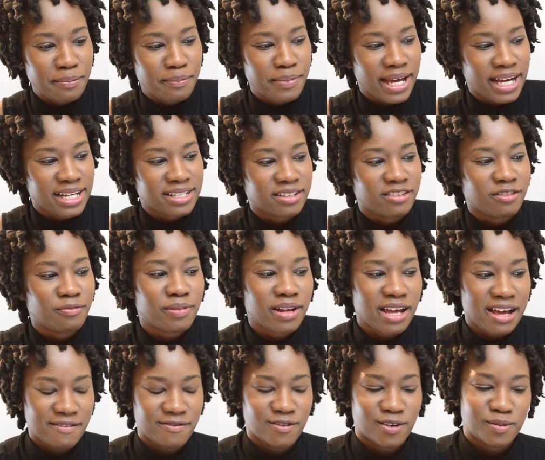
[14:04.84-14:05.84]
impact of
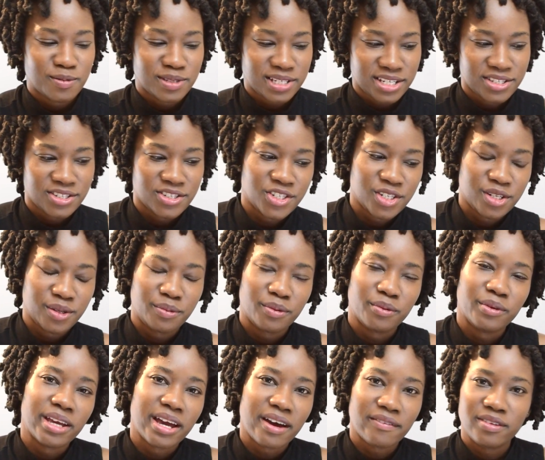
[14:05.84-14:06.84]
platform censorship,
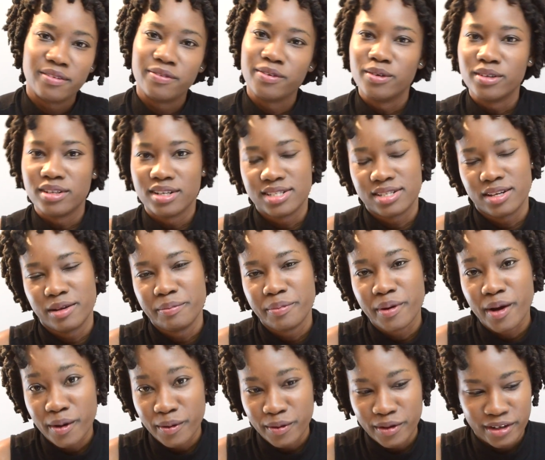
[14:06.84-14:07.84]
we have to focus on
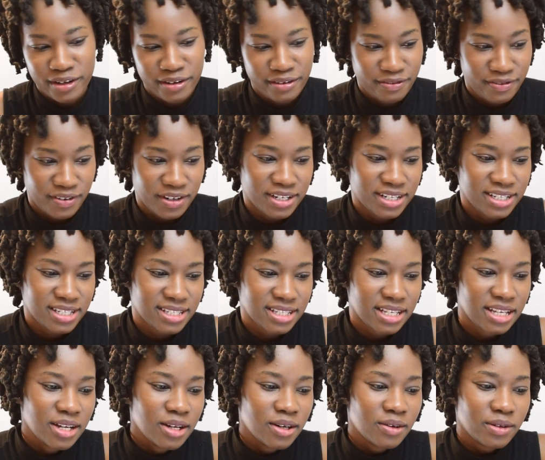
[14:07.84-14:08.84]
power first.
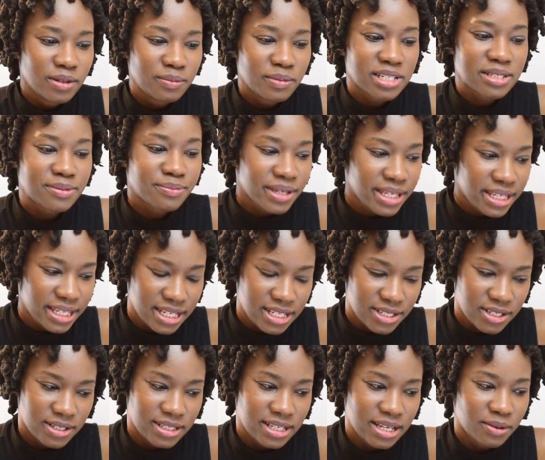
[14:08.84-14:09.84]
We must make it
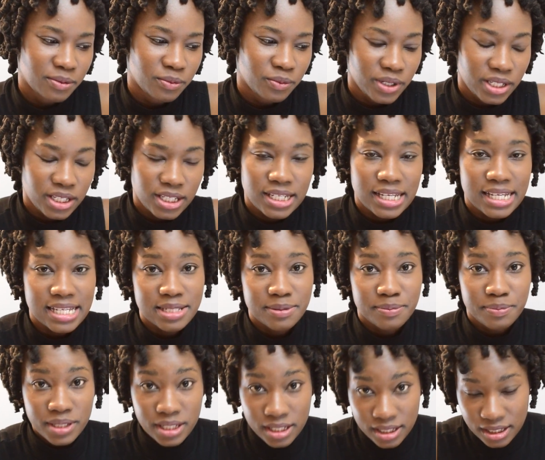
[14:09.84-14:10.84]
so that we as
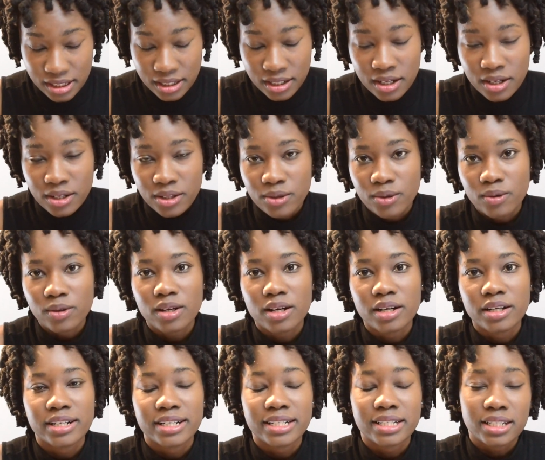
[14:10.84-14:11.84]
B no
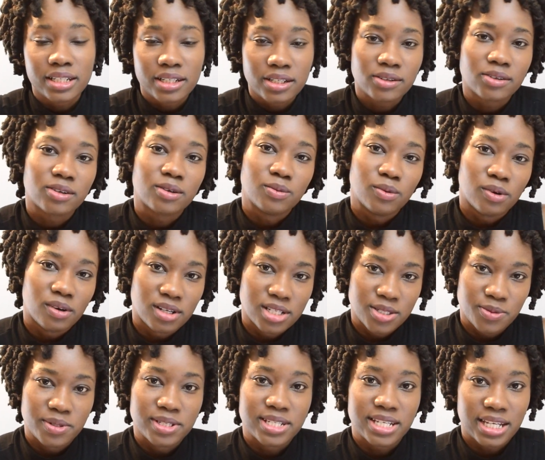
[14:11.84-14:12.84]
longer need or
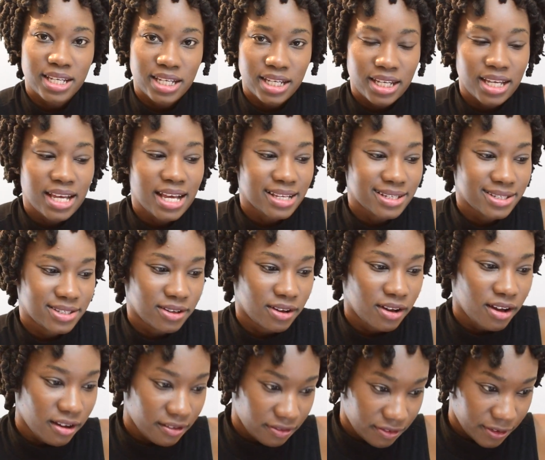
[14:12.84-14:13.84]
want what A has to
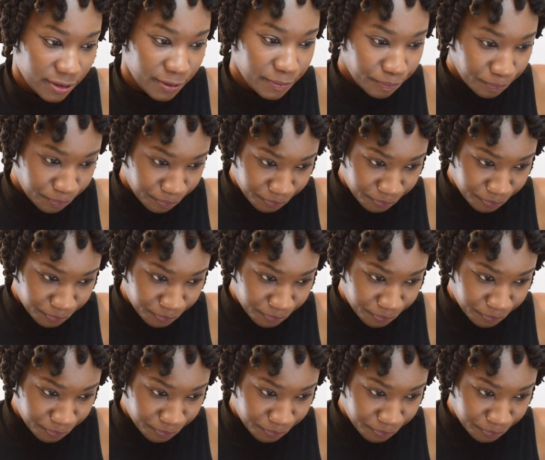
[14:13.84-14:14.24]
offer.